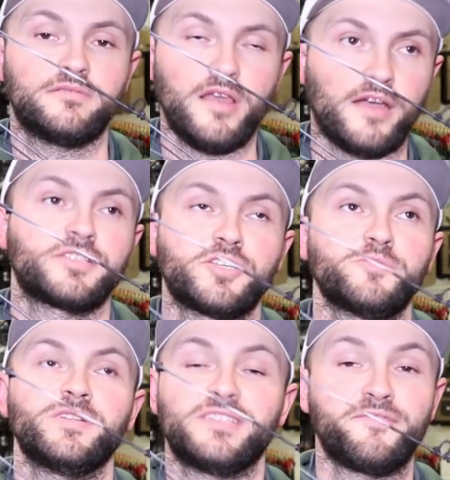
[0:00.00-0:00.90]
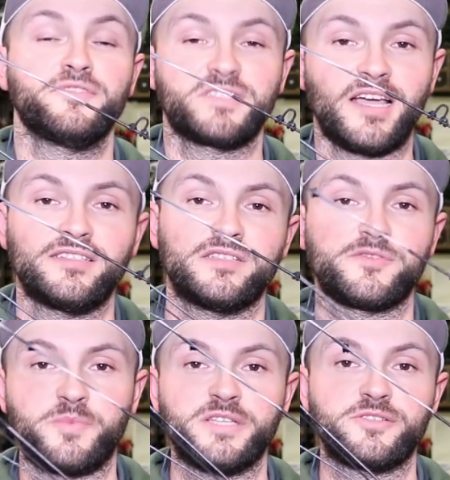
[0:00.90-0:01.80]
different sizes
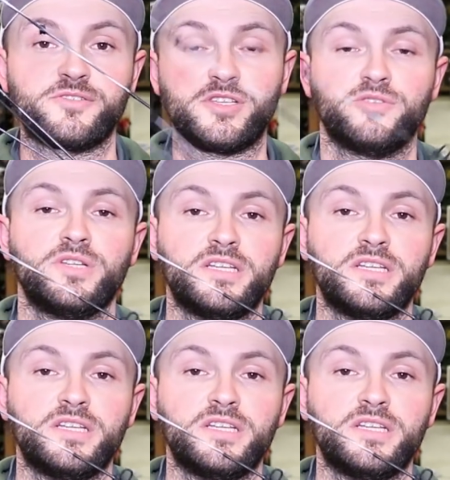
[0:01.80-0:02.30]
of spacers that you